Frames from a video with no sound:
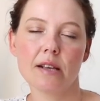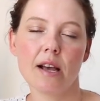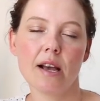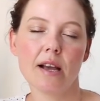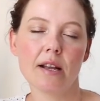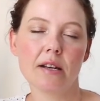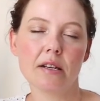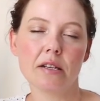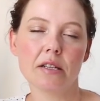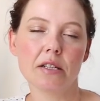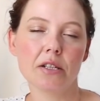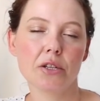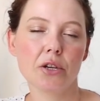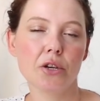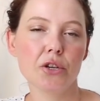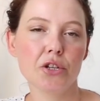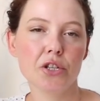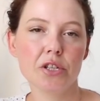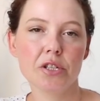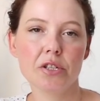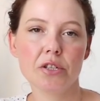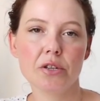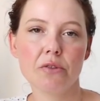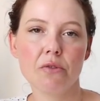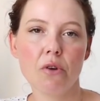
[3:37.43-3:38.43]
and
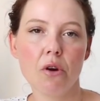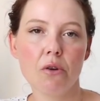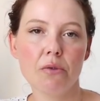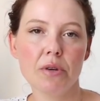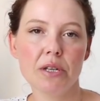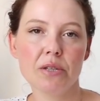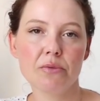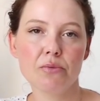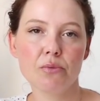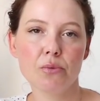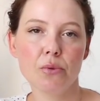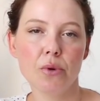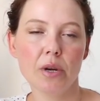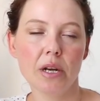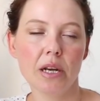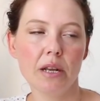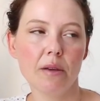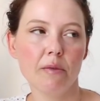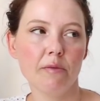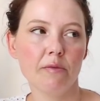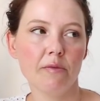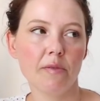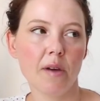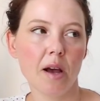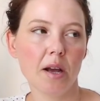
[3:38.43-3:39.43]
cushions are always really
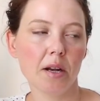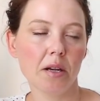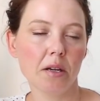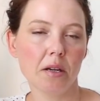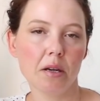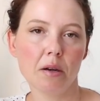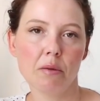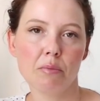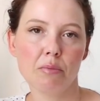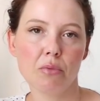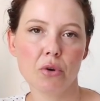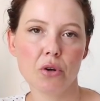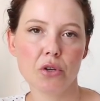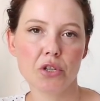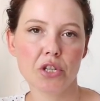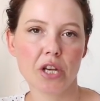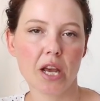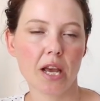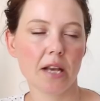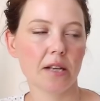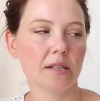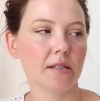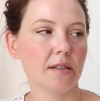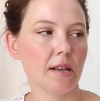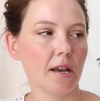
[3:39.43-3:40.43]
fun
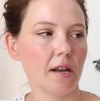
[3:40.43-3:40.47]
projects,